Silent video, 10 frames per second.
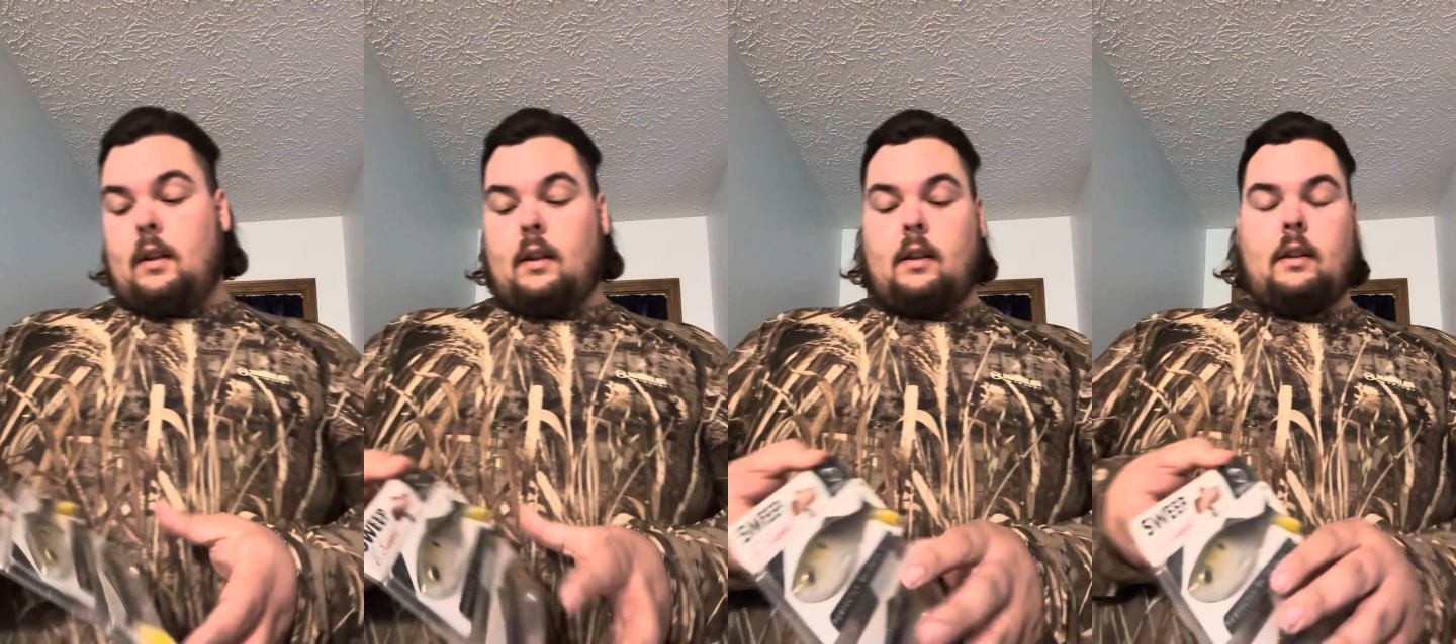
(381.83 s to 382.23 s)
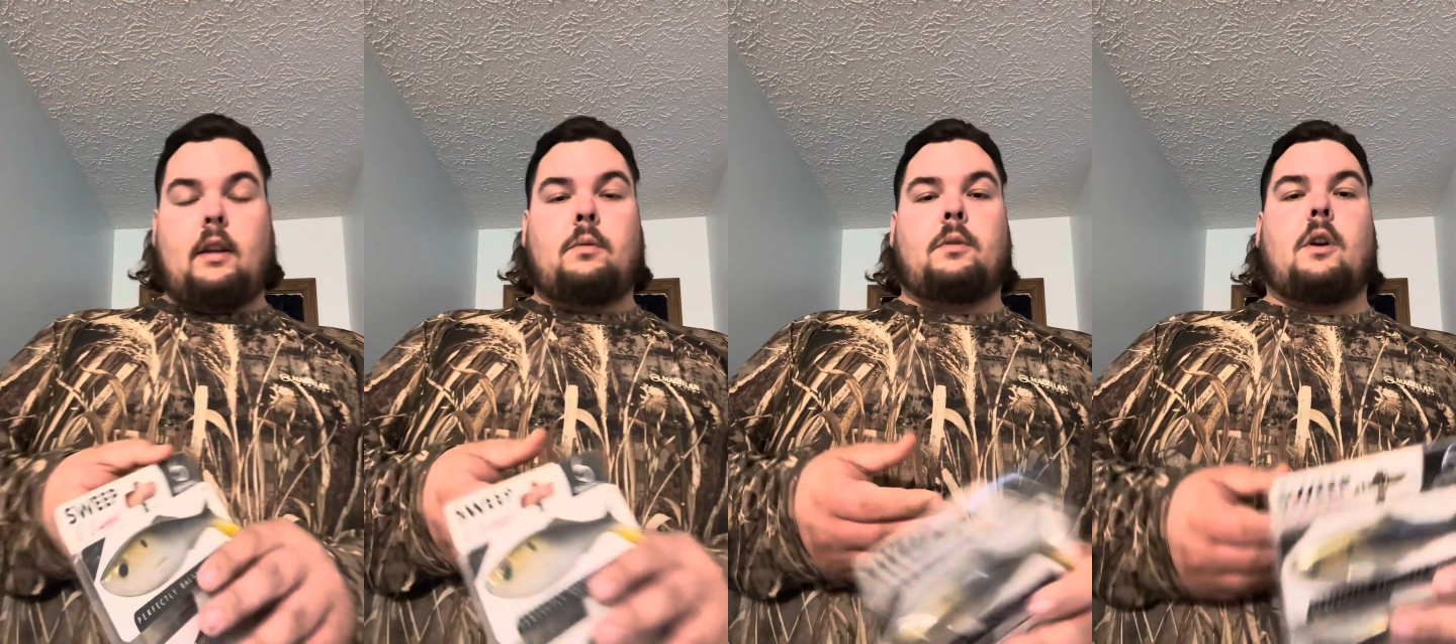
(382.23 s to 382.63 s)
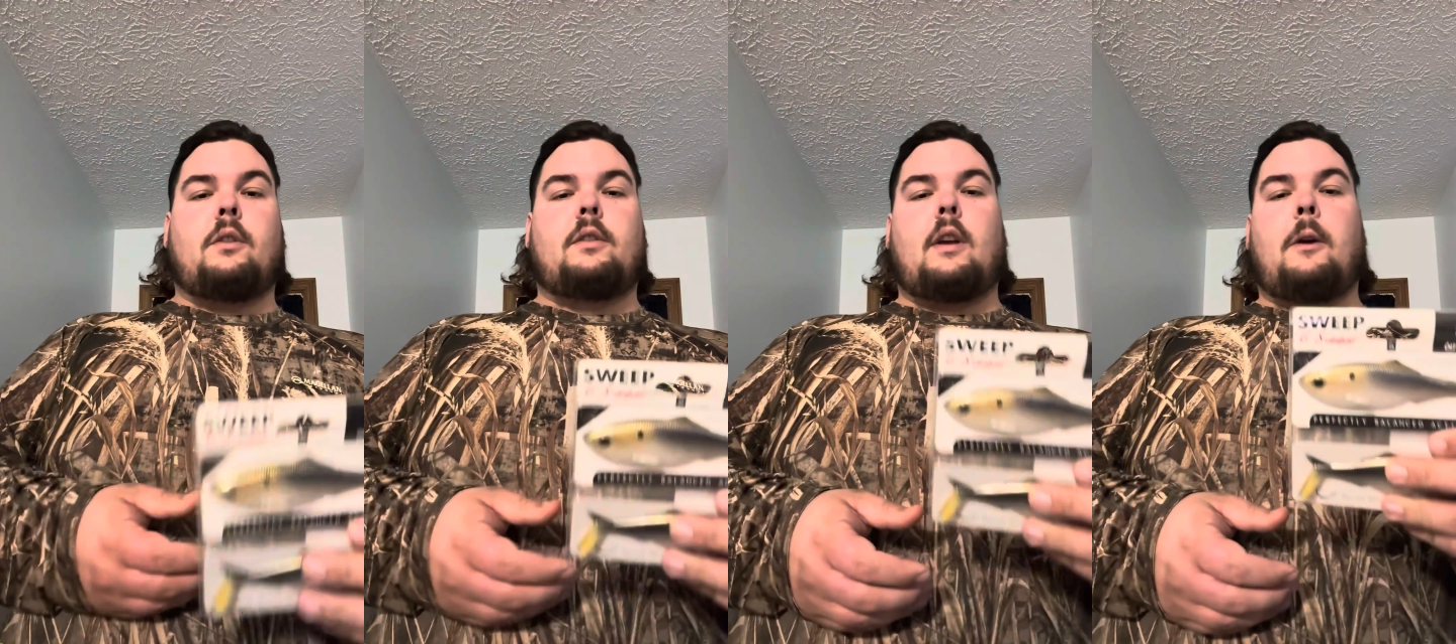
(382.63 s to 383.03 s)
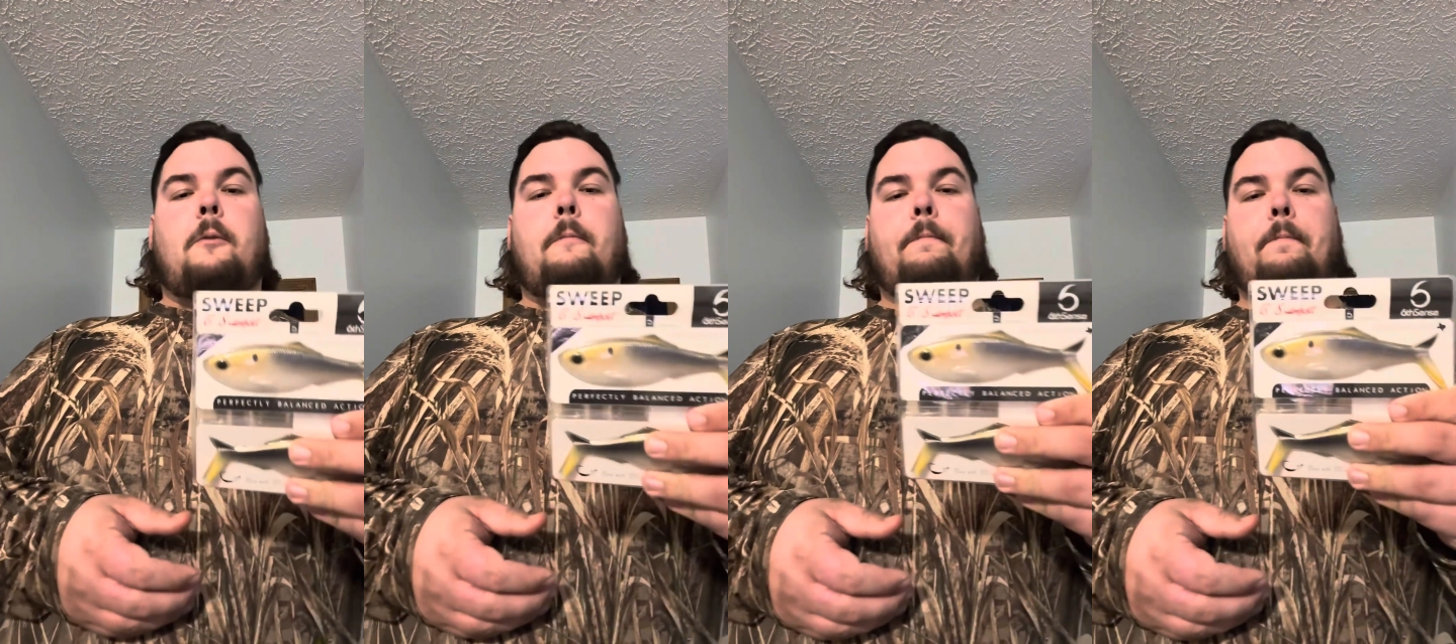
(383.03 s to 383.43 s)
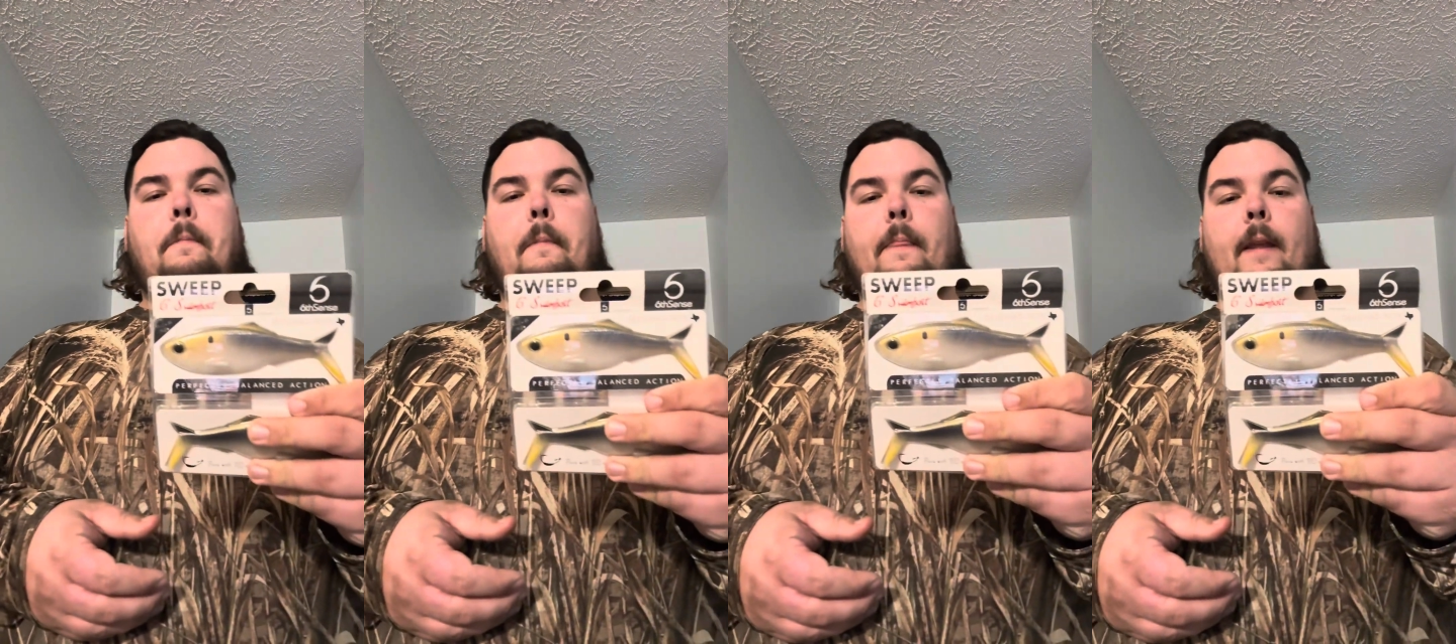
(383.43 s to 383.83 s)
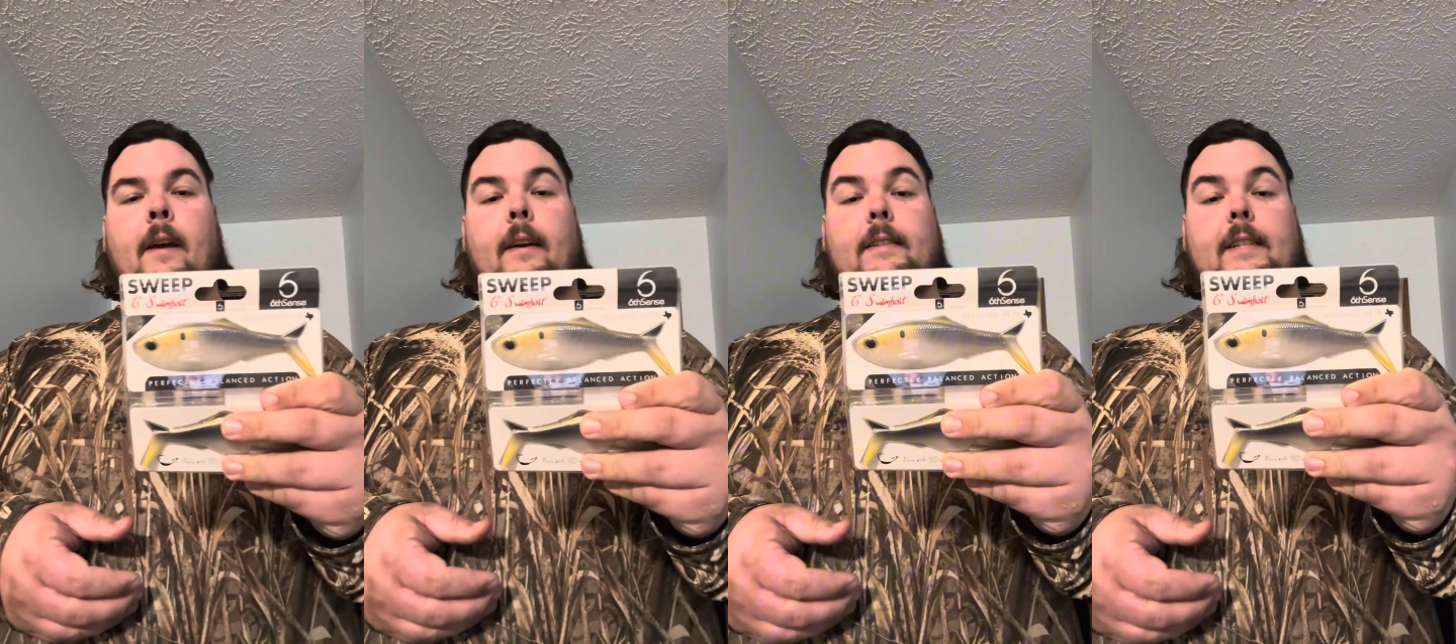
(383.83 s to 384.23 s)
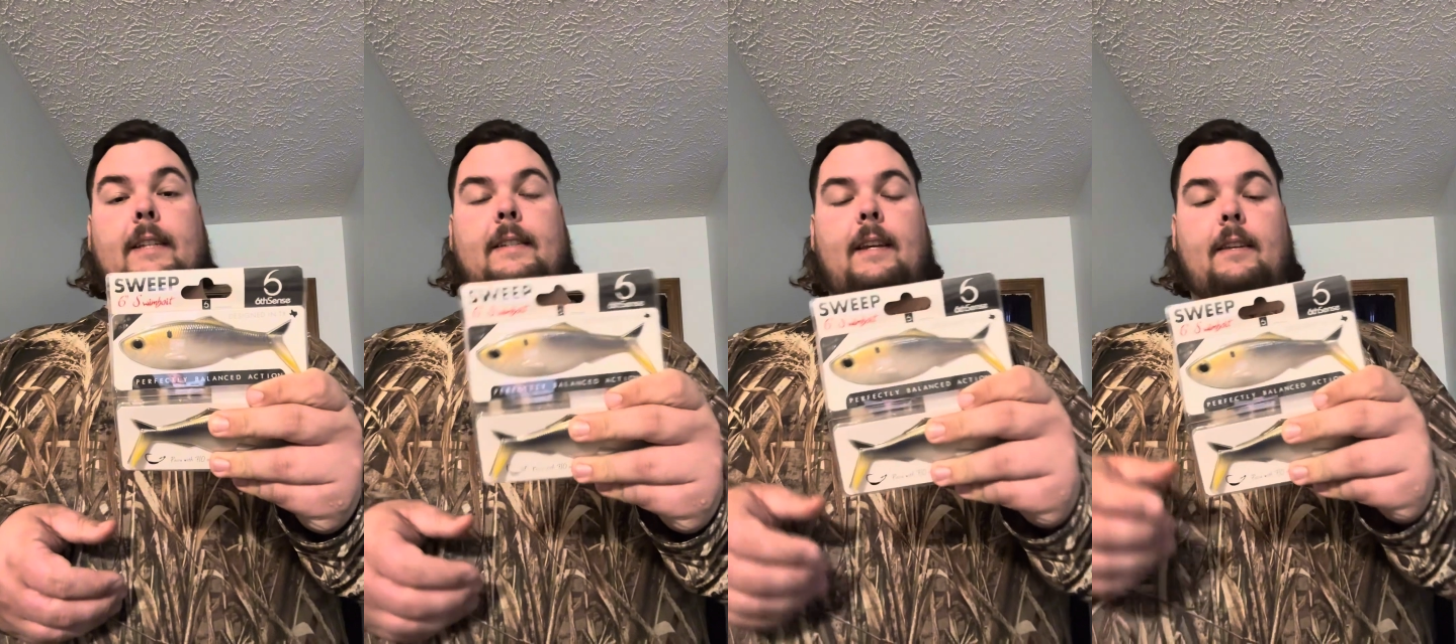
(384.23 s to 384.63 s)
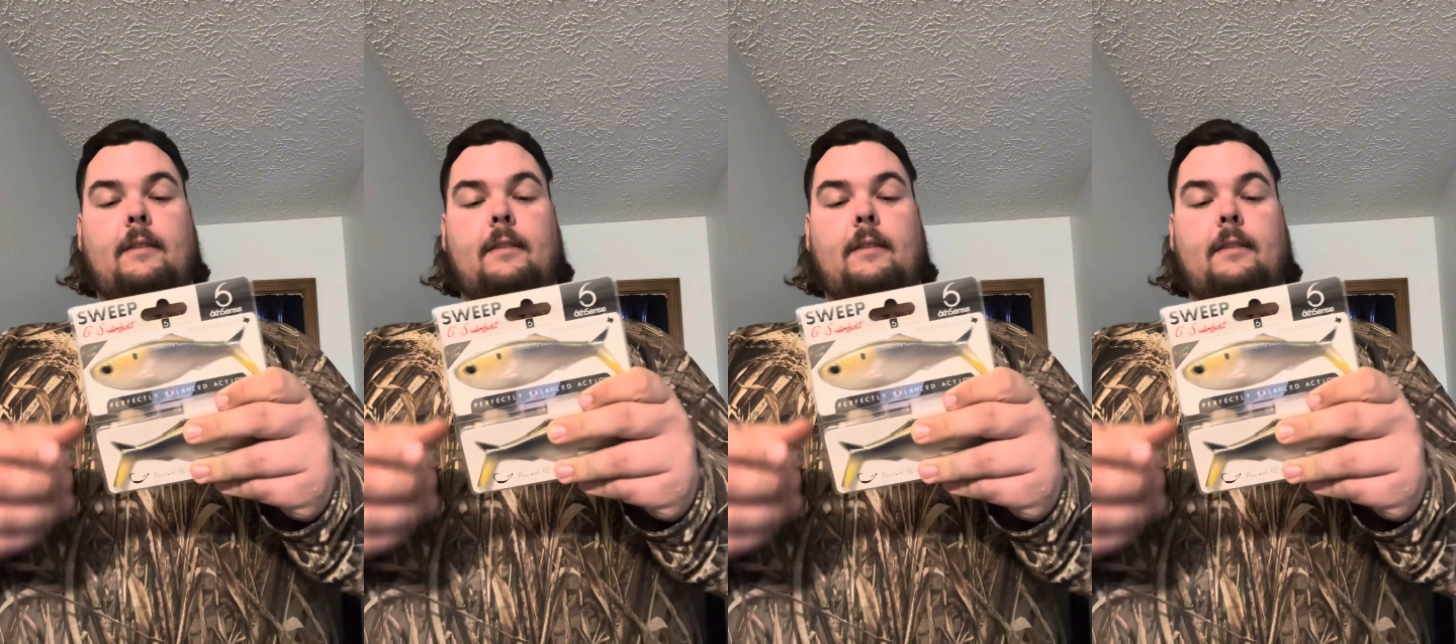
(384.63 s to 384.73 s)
these was on sale, 6-inch